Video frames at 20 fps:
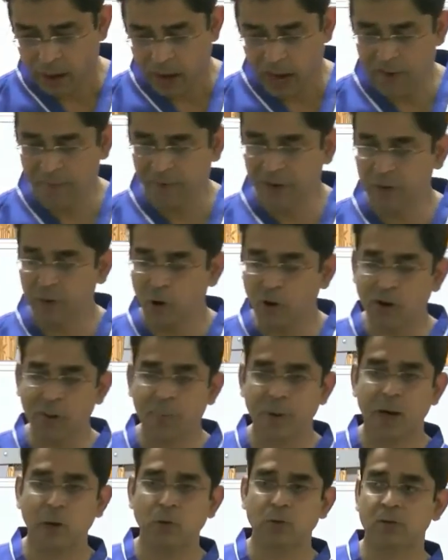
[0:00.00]
I will talk
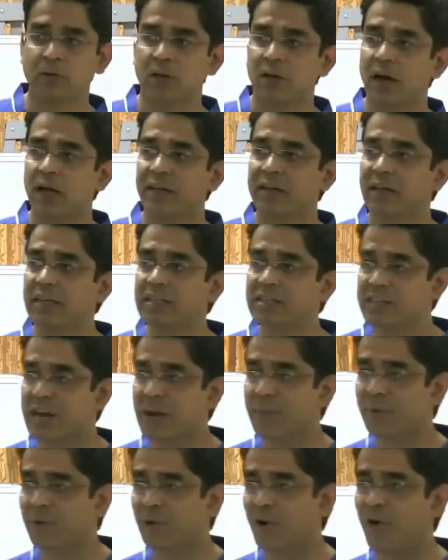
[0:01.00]
about a
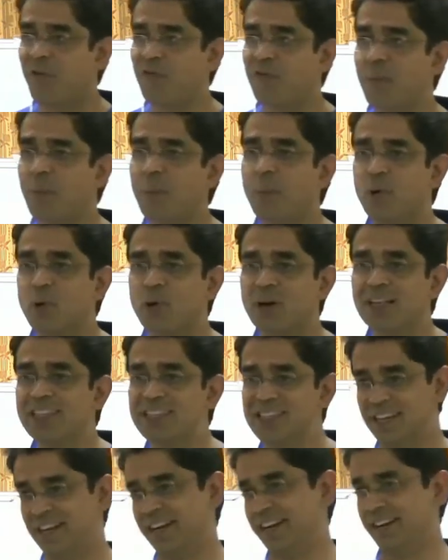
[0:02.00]
concept of the
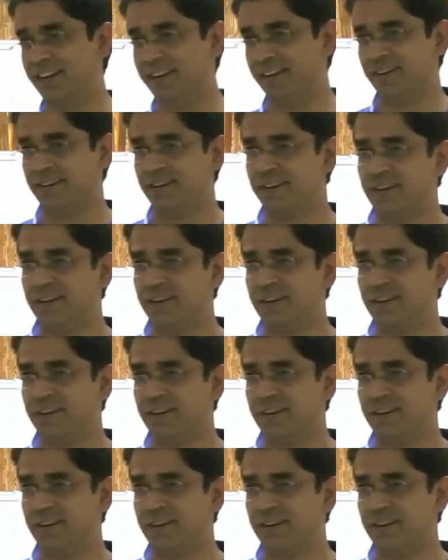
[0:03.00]
broken cylinder.